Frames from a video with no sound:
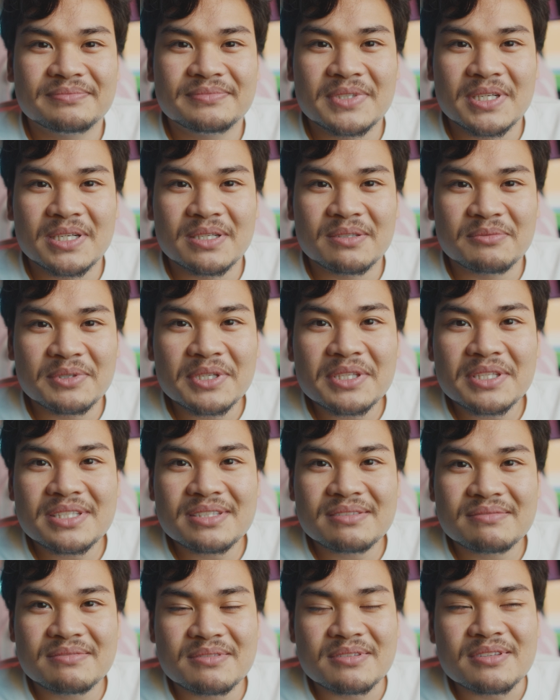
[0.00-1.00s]
They're
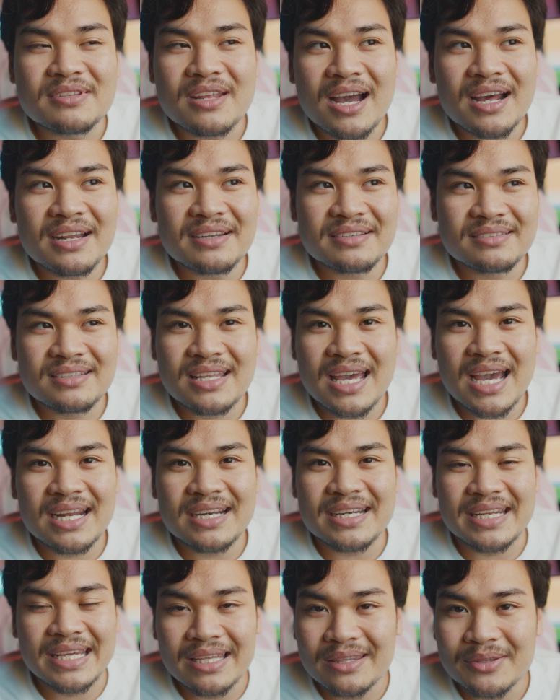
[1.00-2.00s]
really not
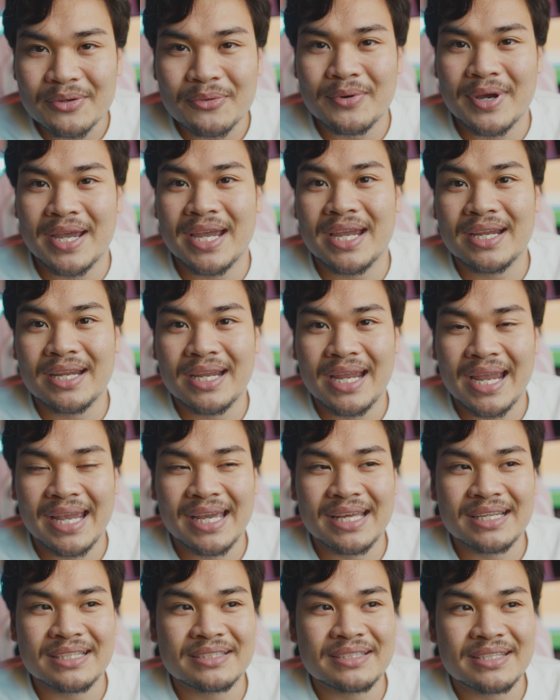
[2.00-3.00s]
that in the way,
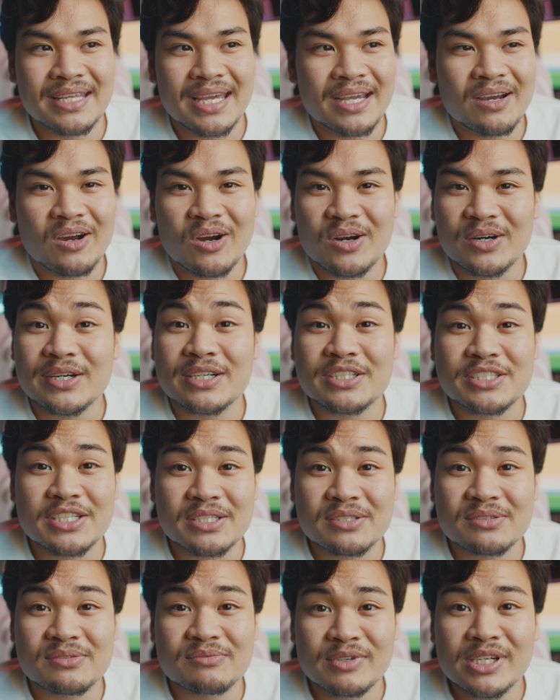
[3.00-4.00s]
and they are
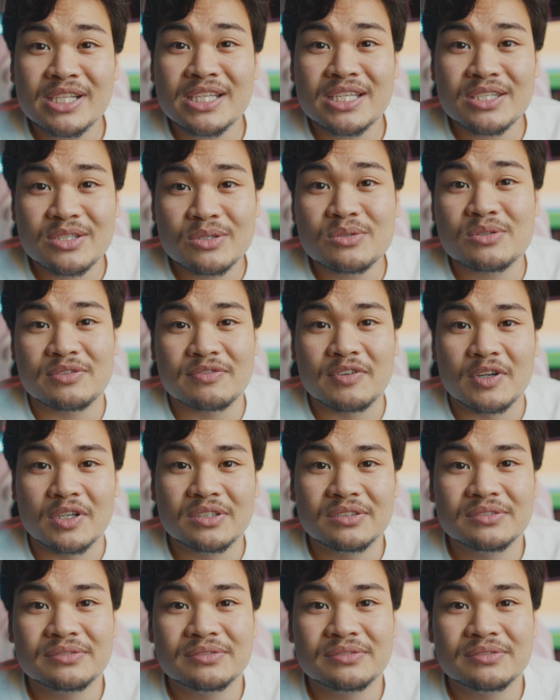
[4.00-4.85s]
just really useful.